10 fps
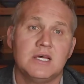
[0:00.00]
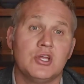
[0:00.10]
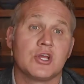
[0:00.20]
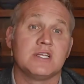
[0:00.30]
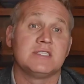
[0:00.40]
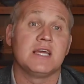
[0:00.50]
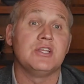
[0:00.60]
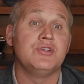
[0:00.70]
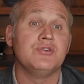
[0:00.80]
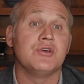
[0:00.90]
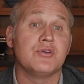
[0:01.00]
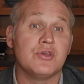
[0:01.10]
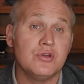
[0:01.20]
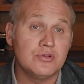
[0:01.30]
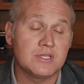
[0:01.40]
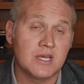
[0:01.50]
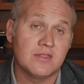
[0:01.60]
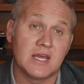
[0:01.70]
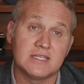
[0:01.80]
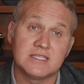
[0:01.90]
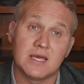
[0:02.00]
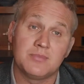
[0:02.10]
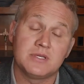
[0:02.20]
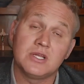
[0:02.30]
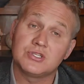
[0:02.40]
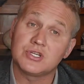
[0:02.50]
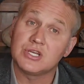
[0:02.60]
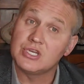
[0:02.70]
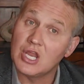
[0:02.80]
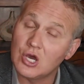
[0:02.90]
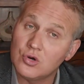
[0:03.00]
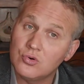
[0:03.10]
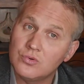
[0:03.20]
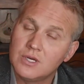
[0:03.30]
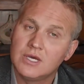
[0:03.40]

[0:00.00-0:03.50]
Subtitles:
You're going to say, do you use it? They say potentially no.